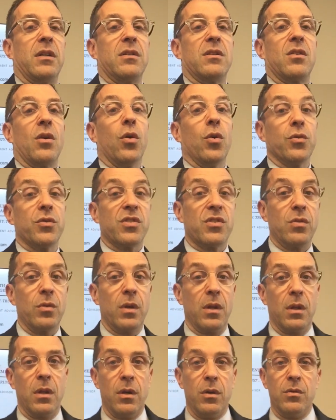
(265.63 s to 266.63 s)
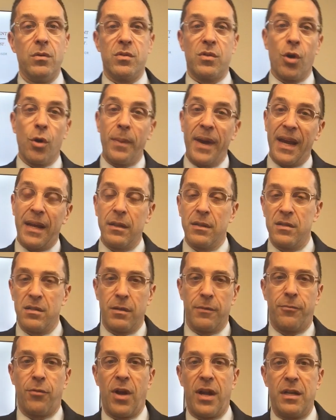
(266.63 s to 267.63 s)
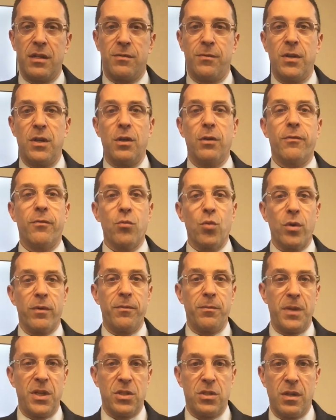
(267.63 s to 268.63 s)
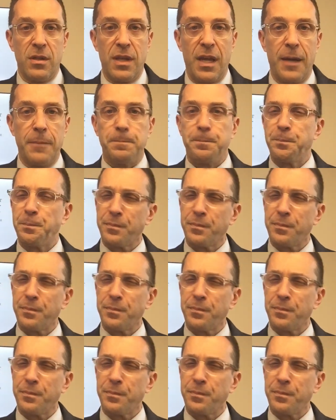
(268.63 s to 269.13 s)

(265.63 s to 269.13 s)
hold student loans. Go back and listen to Friday's video for more information on that.